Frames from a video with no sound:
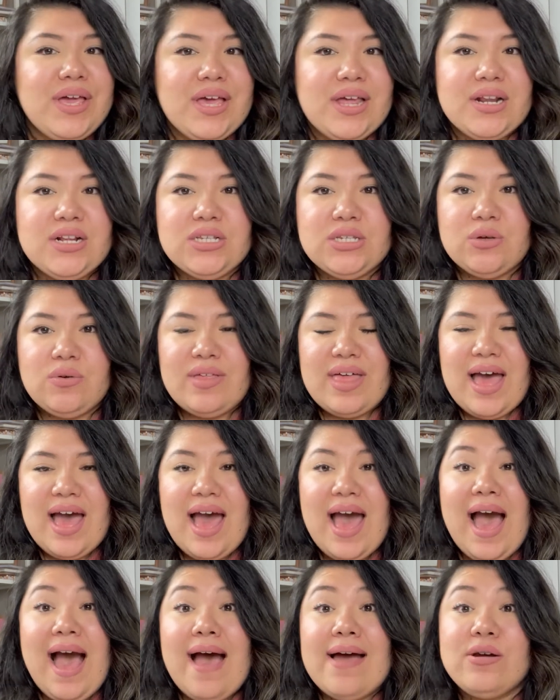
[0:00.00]
get into
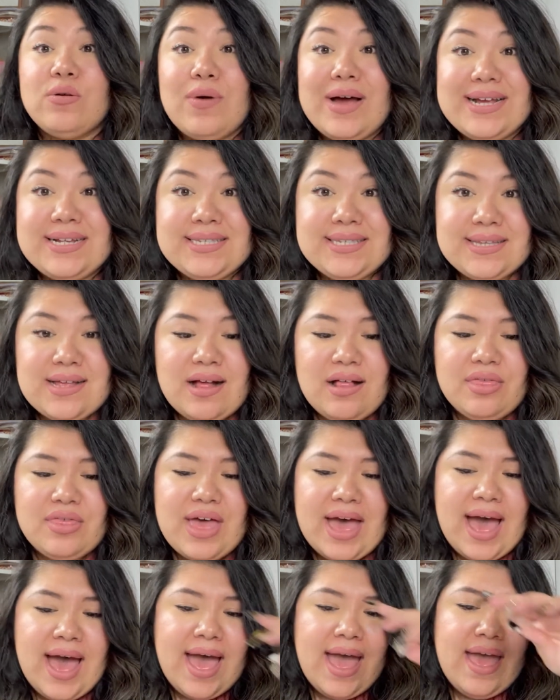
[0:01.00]
that? How do I sell
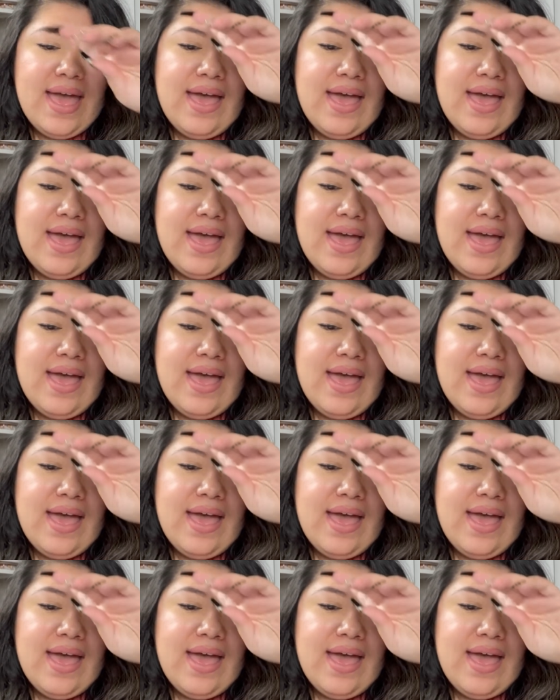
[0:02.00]
that?